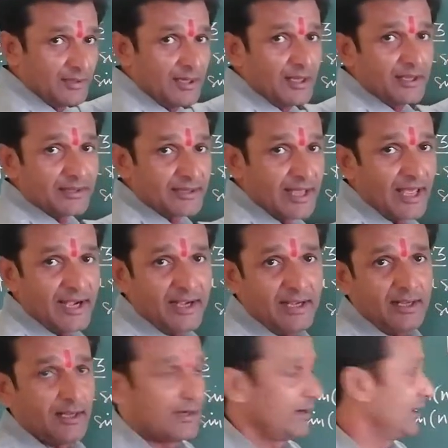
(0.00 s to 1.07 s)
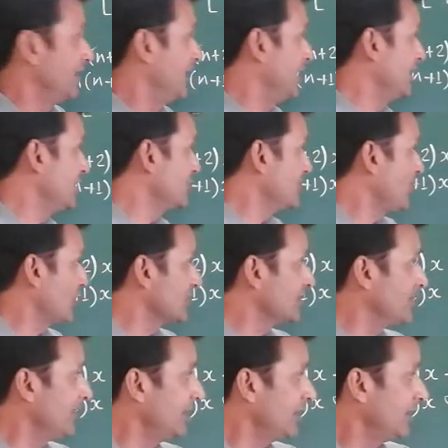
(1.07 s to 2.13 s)
then it is
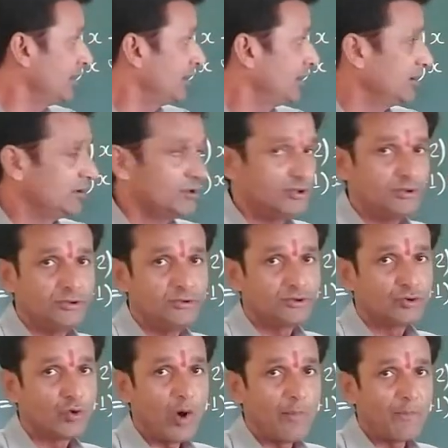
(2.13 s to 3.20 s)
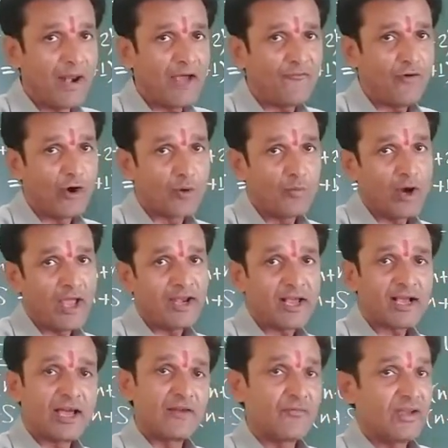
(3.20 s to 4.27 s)
possible to apply formula in a
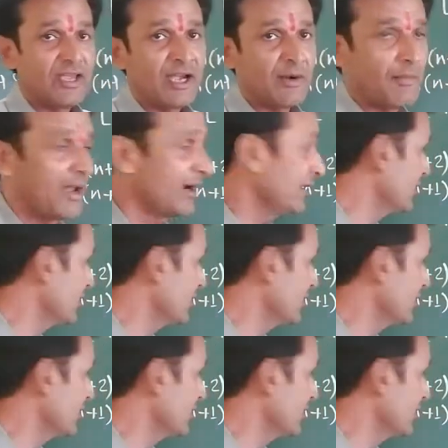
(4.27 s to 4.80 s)
convenient manner.